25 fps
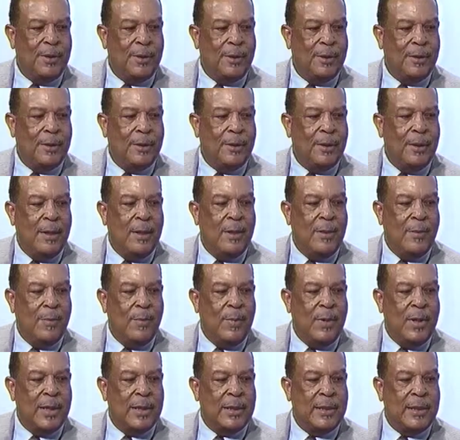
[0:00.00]
on to,
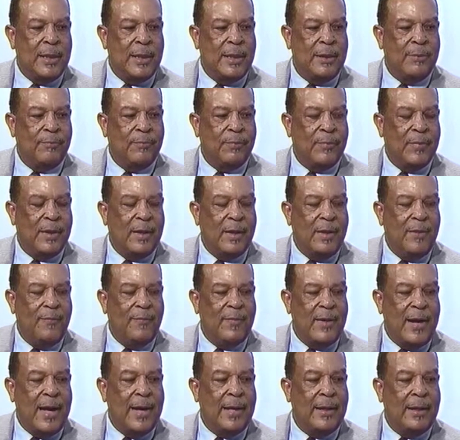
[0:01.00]
but
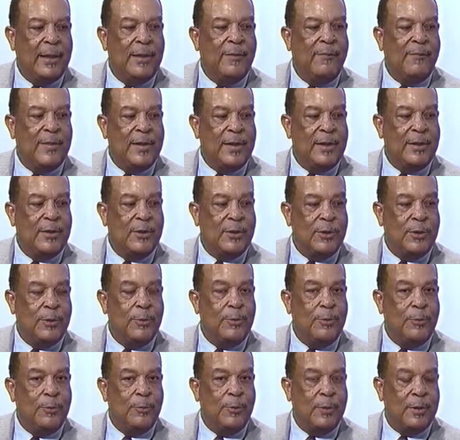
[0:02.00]
he finished
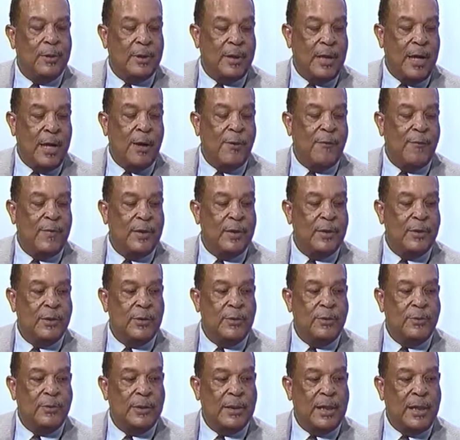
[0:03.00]
school. They all
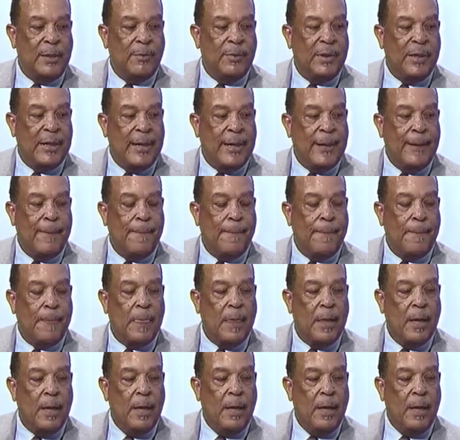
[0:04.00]
finished school at the same time.